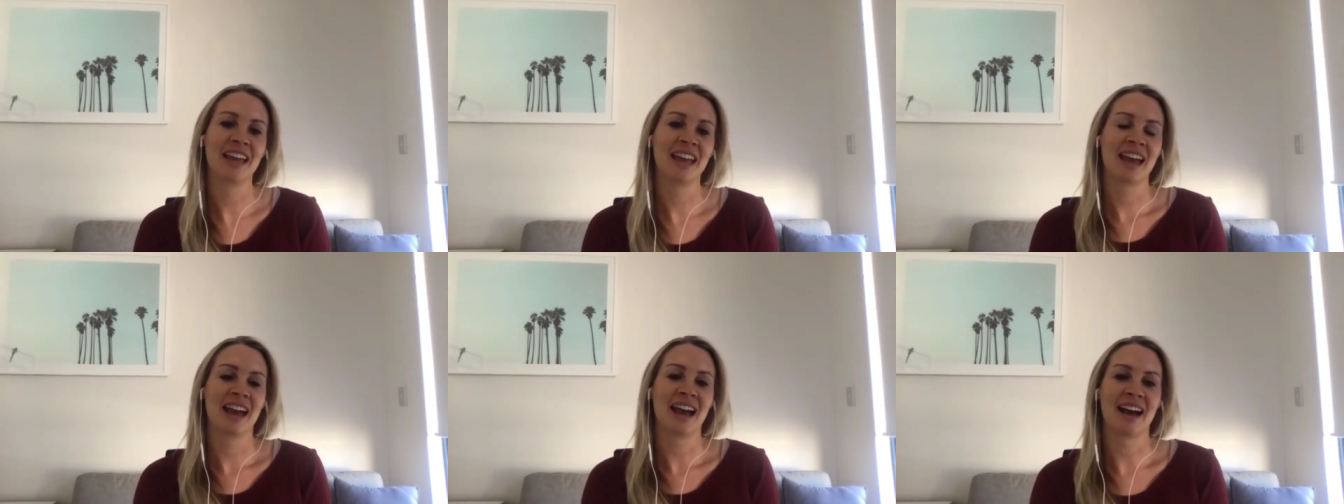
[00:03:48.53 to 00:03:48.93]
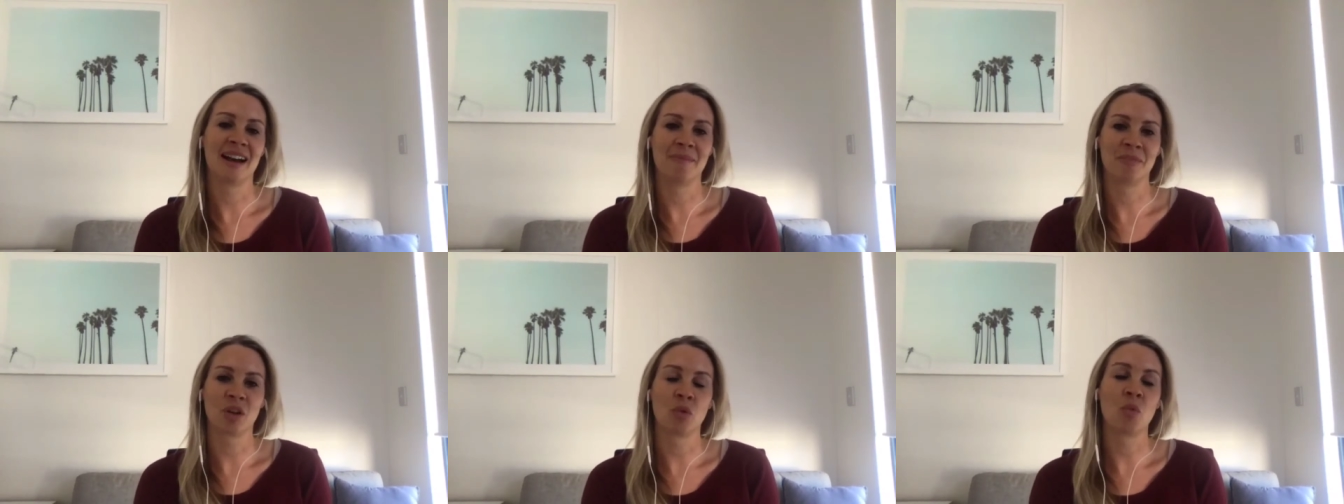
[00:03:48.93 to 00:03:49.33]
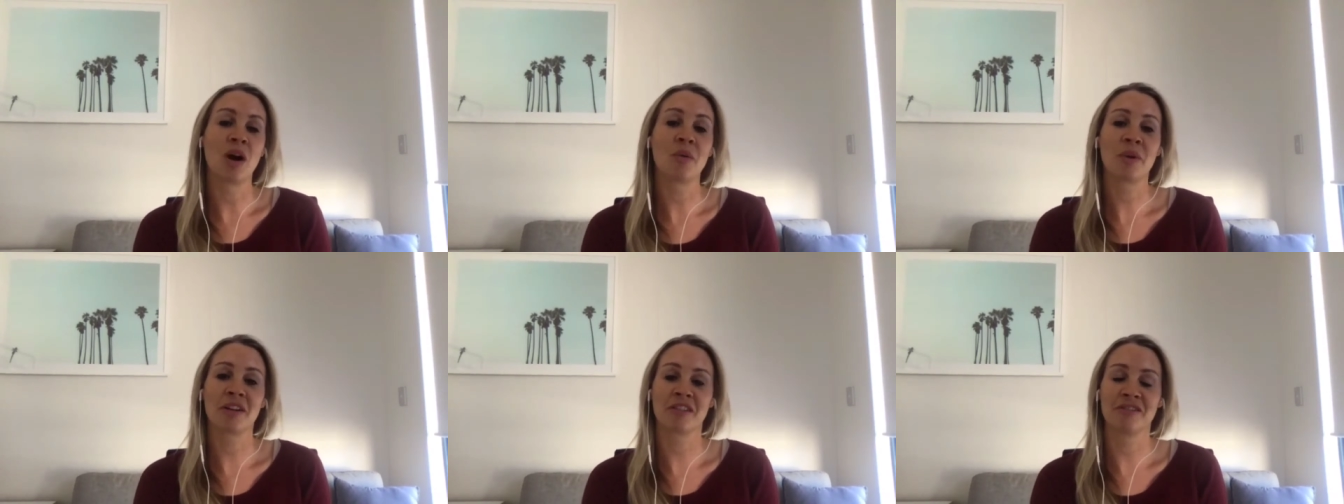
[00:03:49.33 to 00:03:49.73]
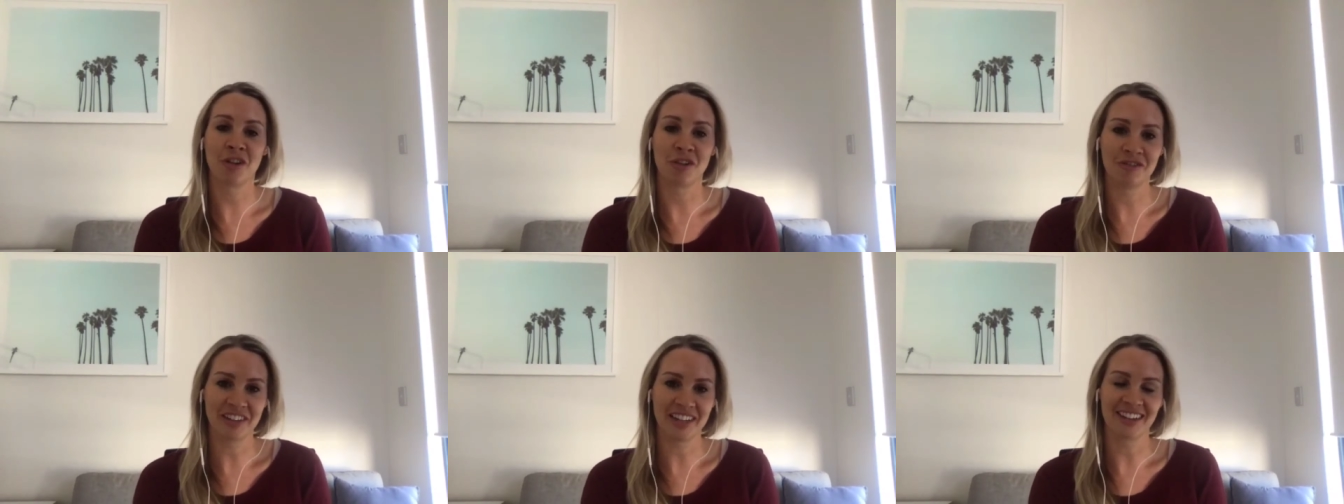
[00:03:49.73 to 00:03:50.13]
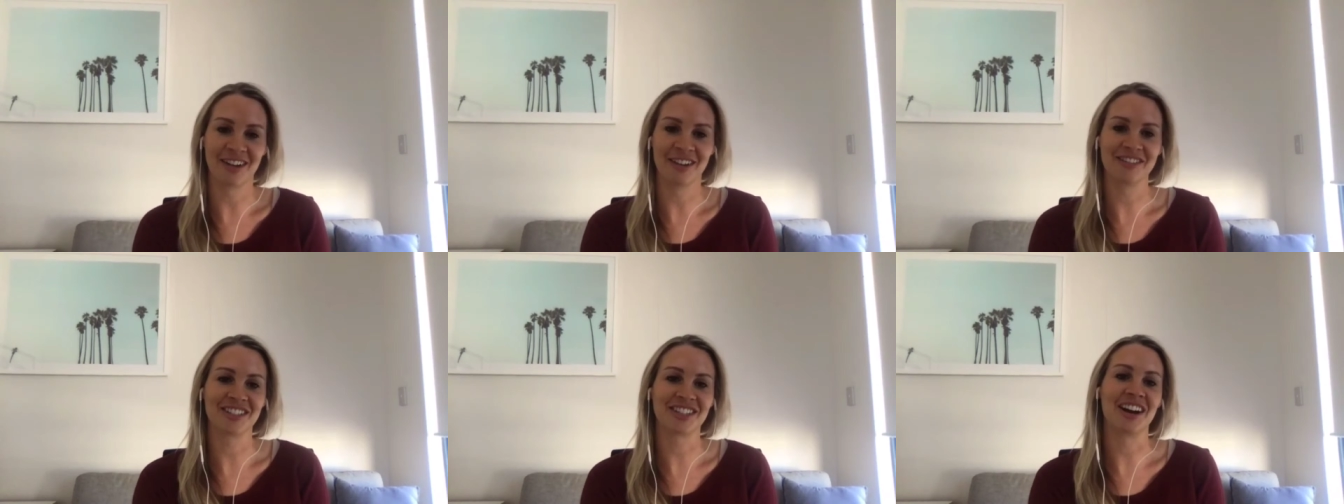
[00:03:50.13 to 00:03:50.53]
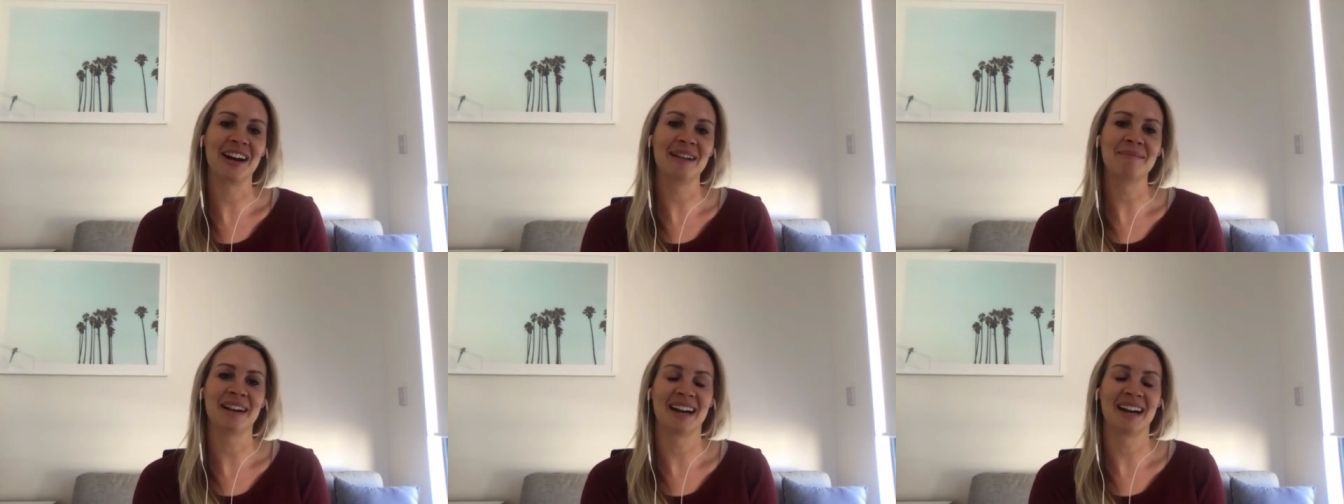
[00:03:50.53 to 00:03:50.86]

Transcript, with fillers: um, while we're evolving over time um,